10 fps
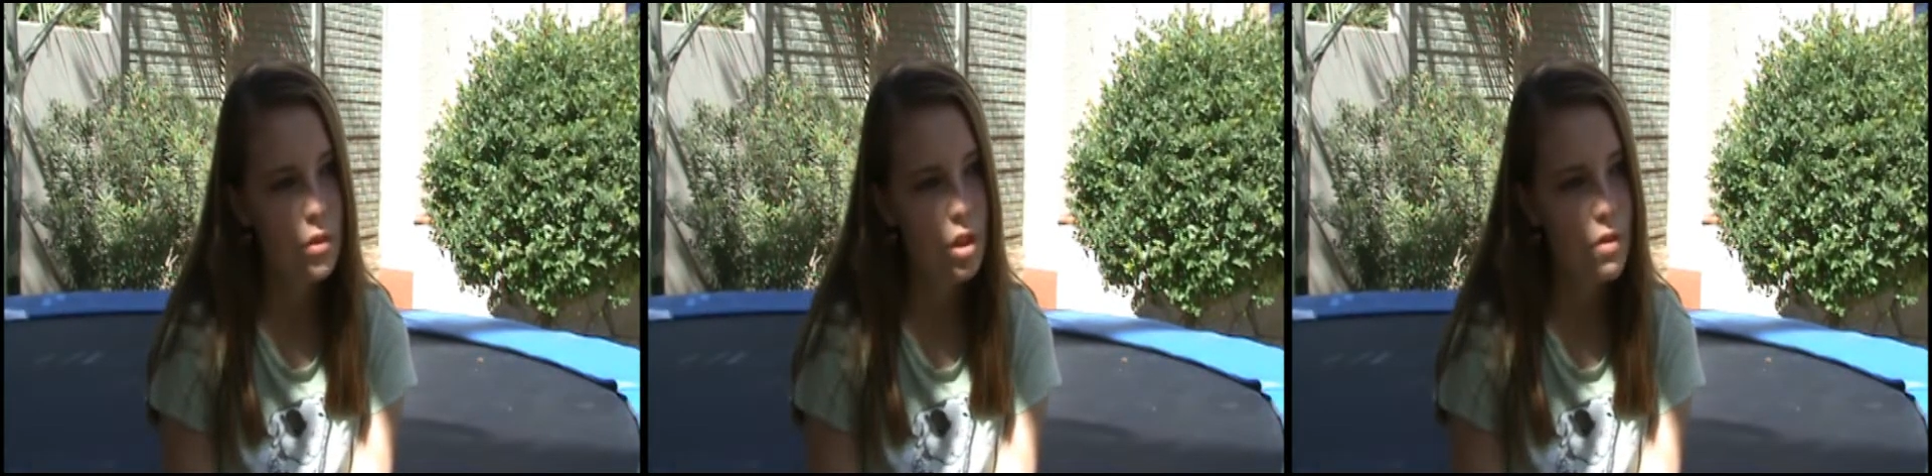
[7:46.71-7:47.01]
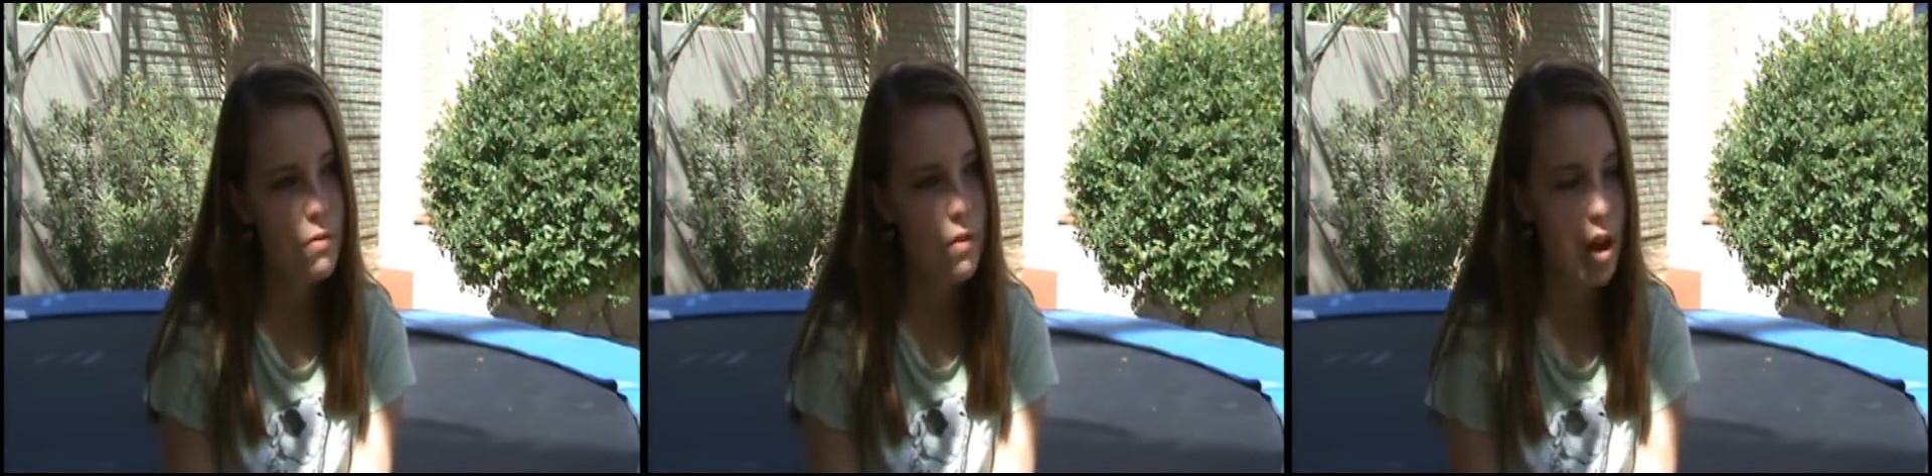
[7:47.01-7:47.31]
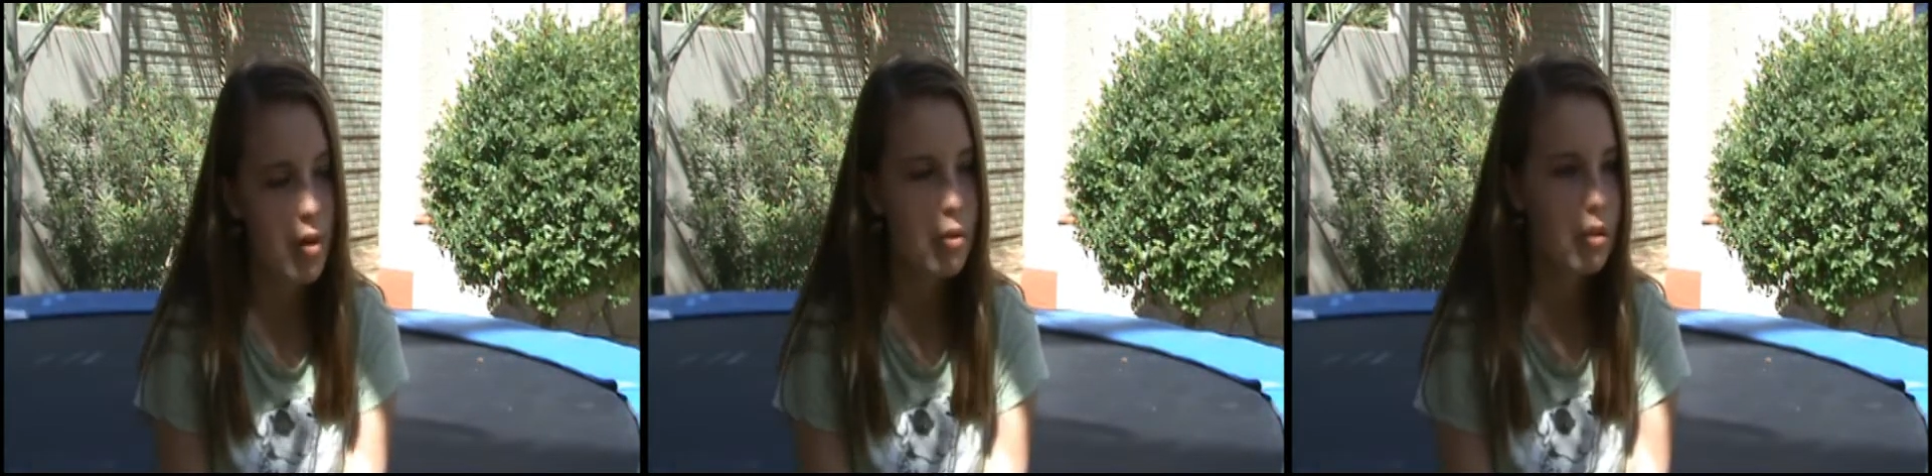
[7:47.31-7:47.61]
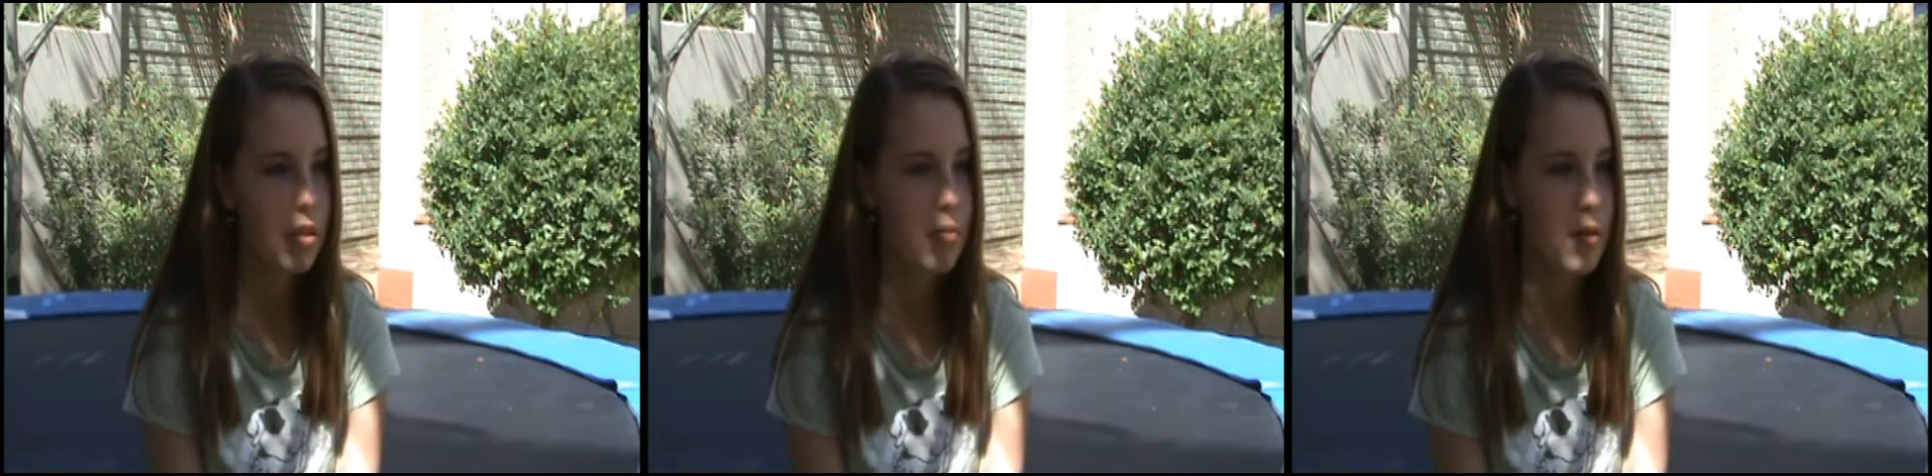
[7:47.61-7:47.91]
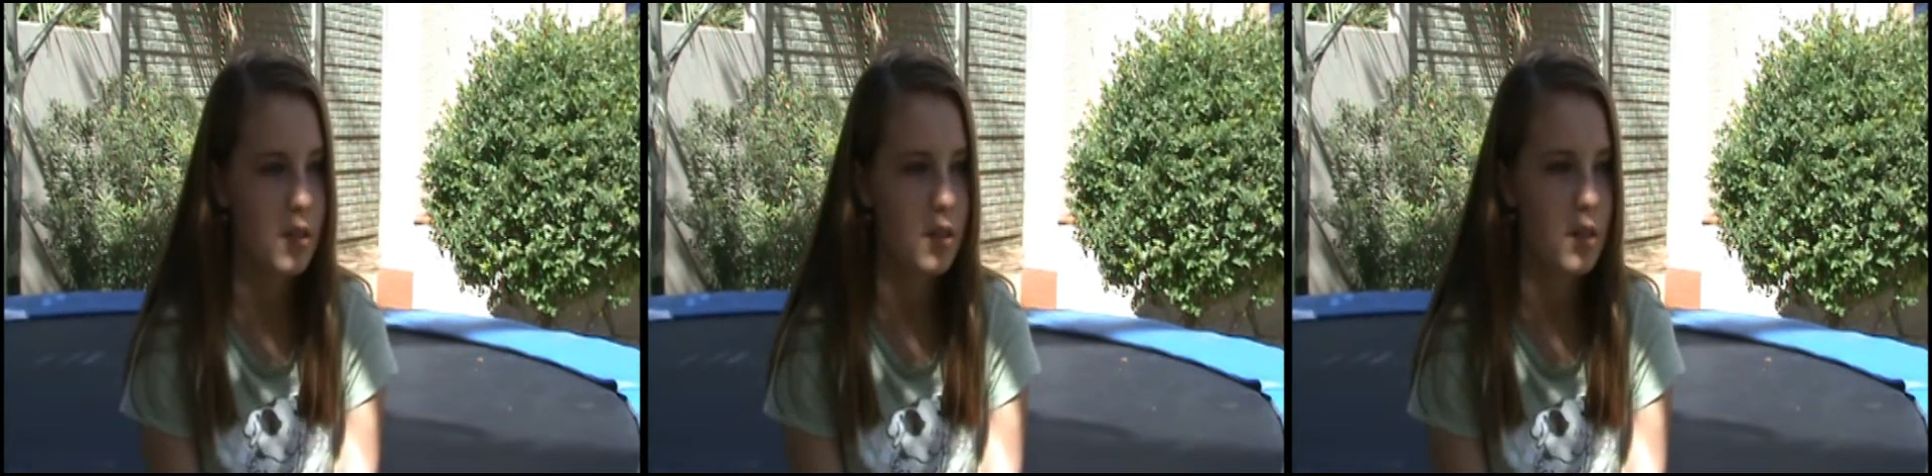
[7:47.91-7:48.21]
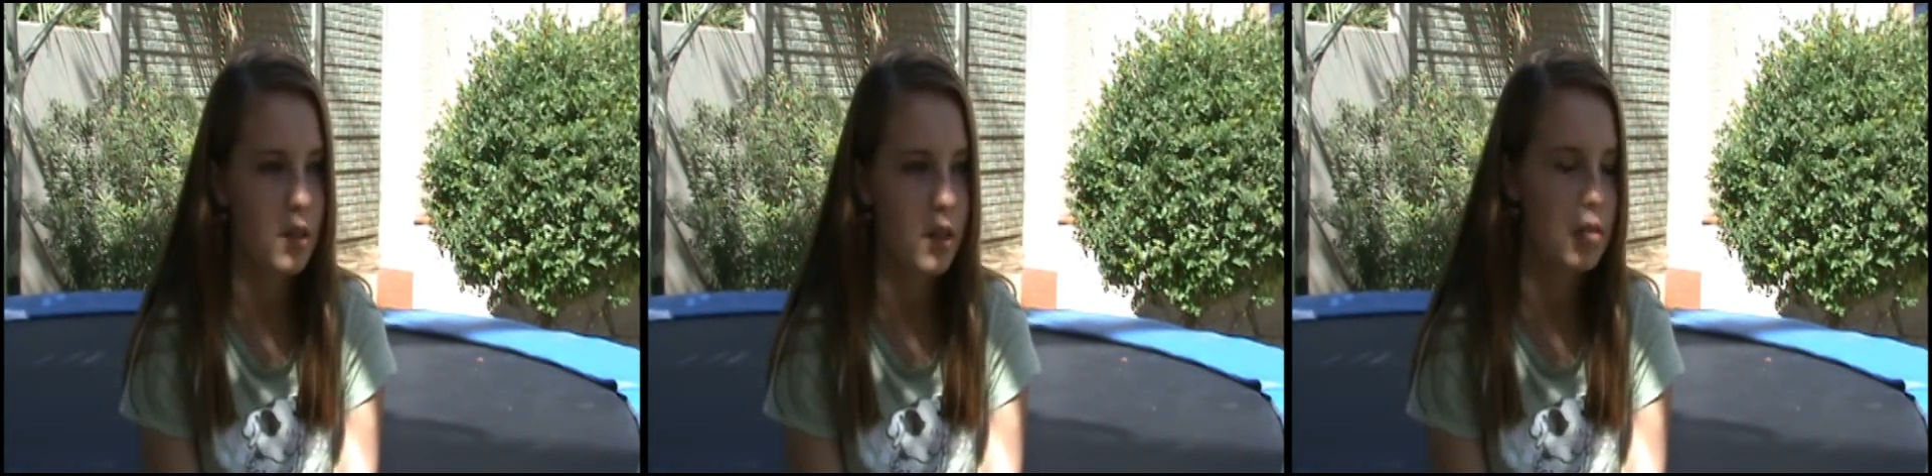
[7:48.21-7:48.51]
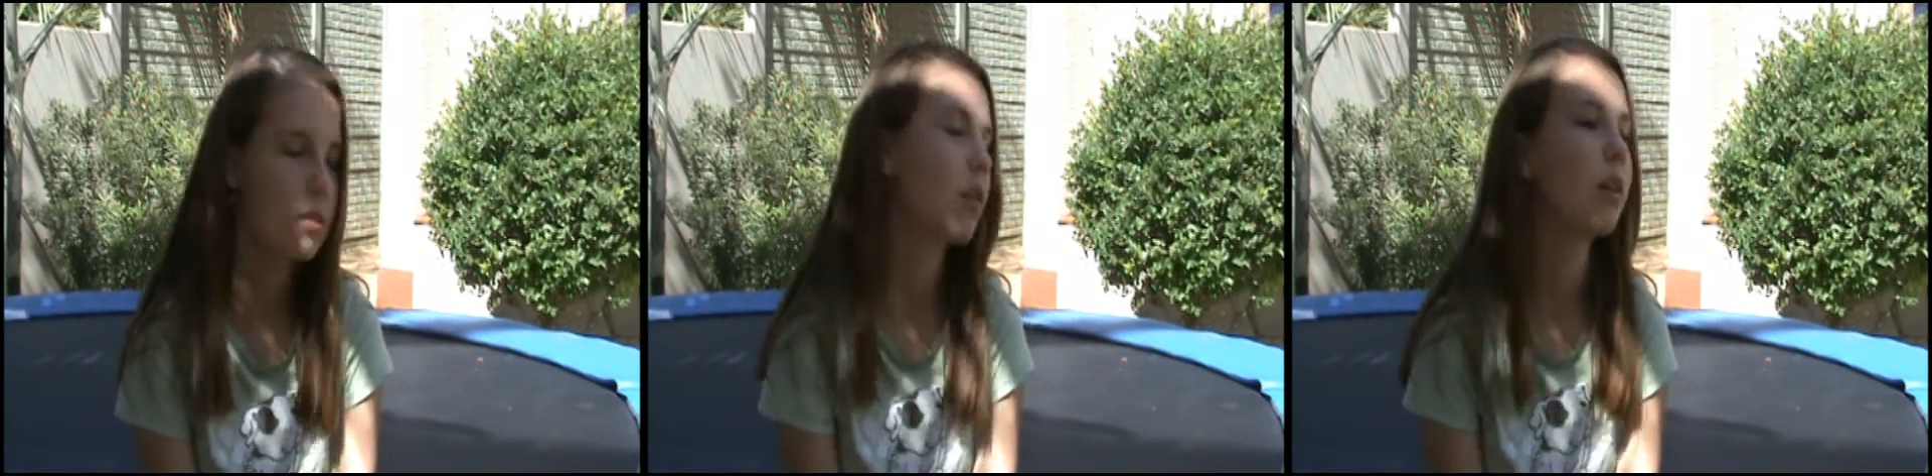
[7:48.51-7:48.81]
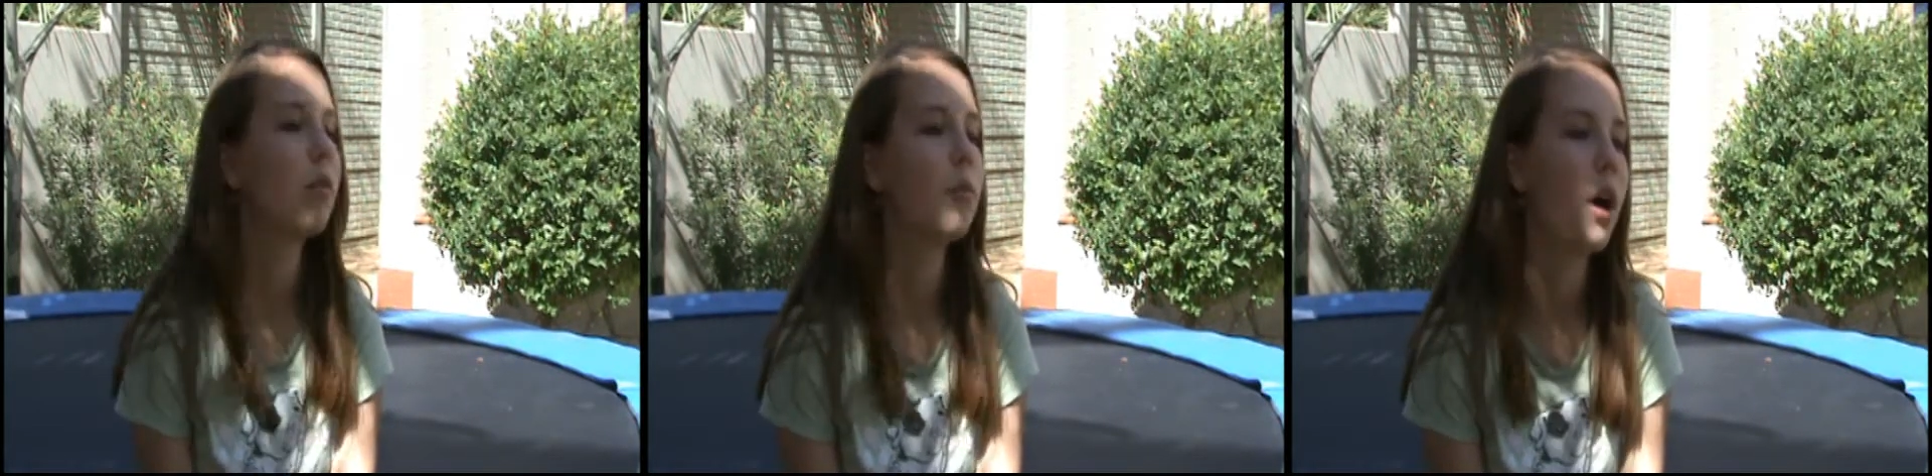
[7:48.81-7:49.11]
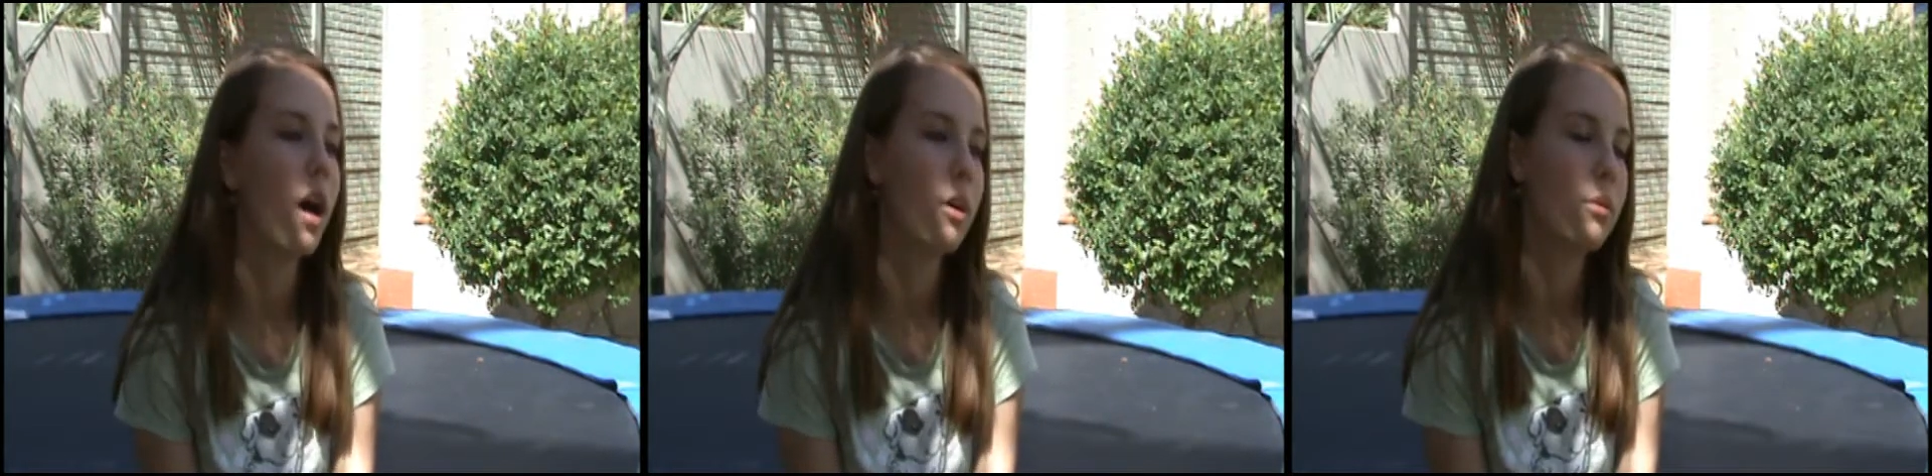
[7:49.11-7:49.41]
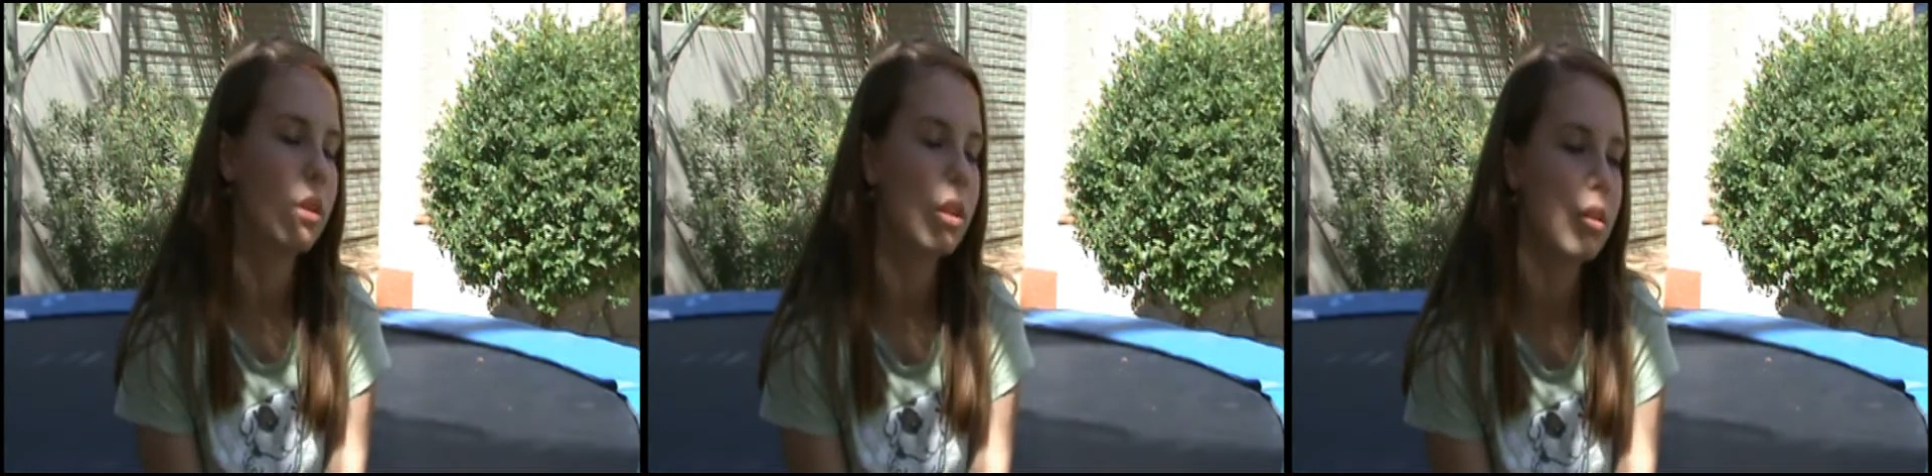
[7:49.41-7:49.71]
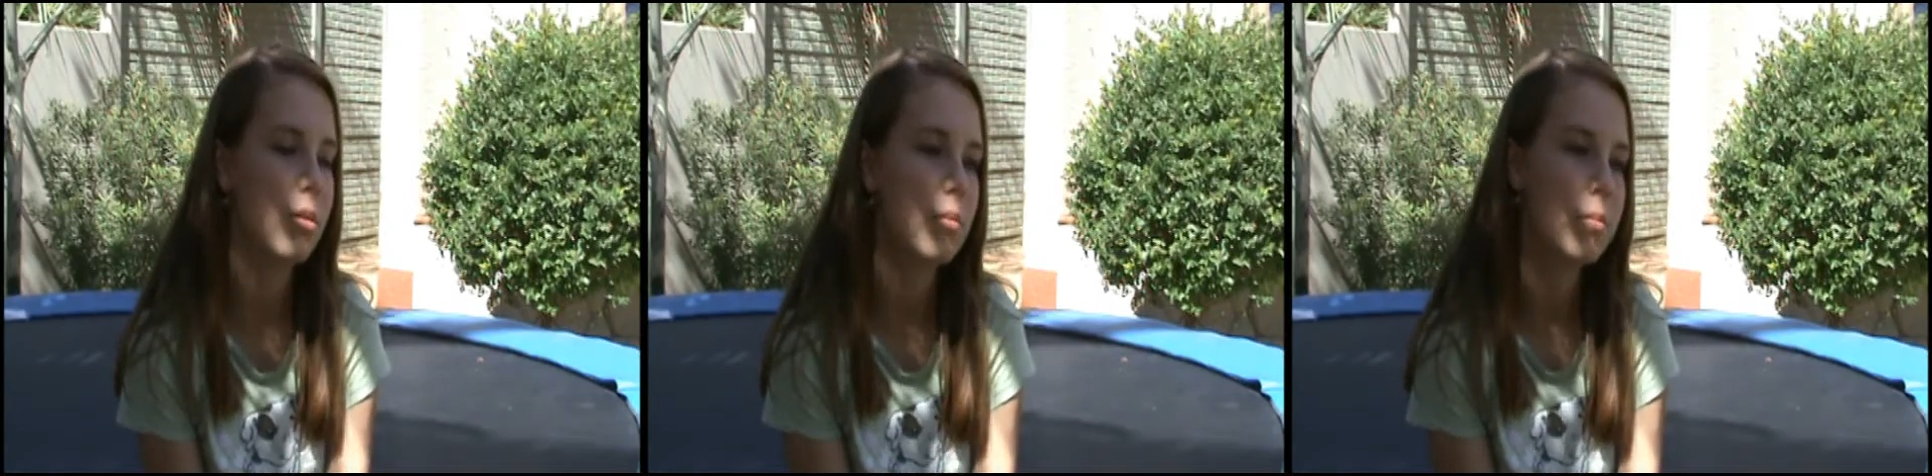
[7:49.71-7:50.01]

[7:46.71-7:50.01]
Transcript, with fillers: if I was in their position that's what I would need.